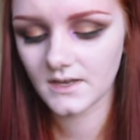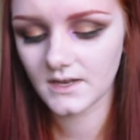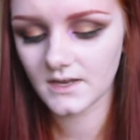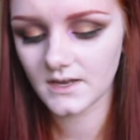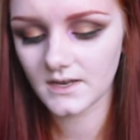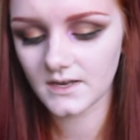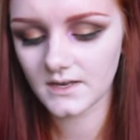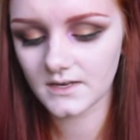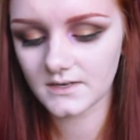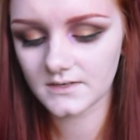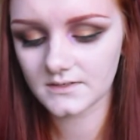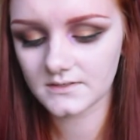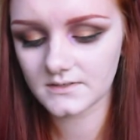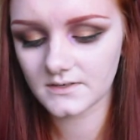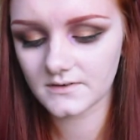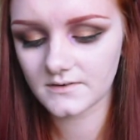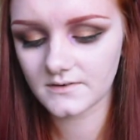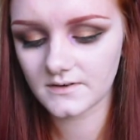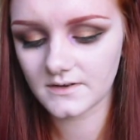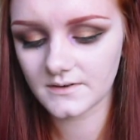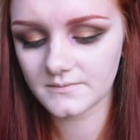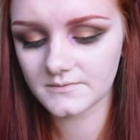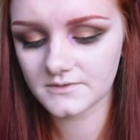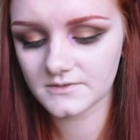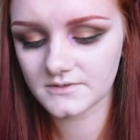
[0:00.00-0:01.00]
and
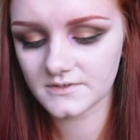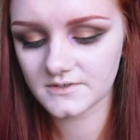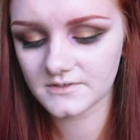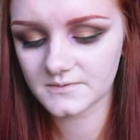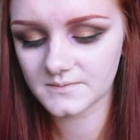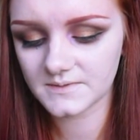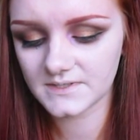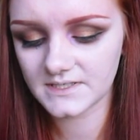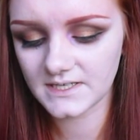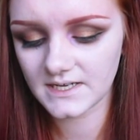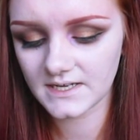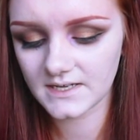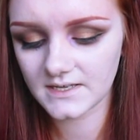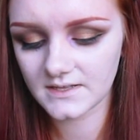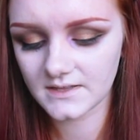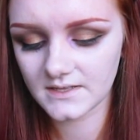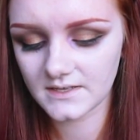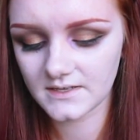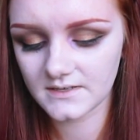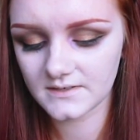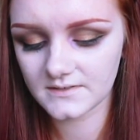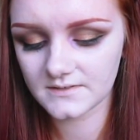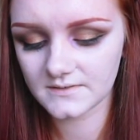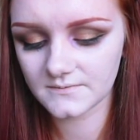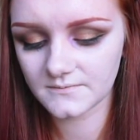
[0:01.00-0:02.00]
I'm just going to be taking
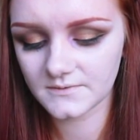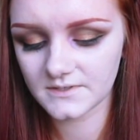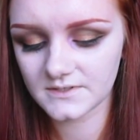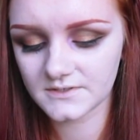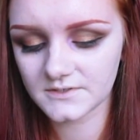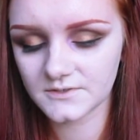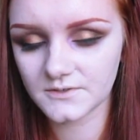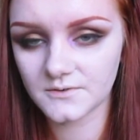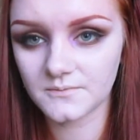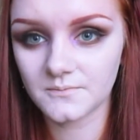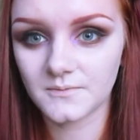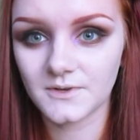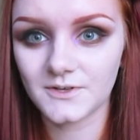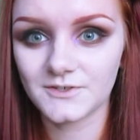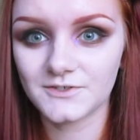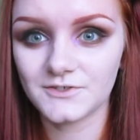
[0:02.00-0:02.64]
these with some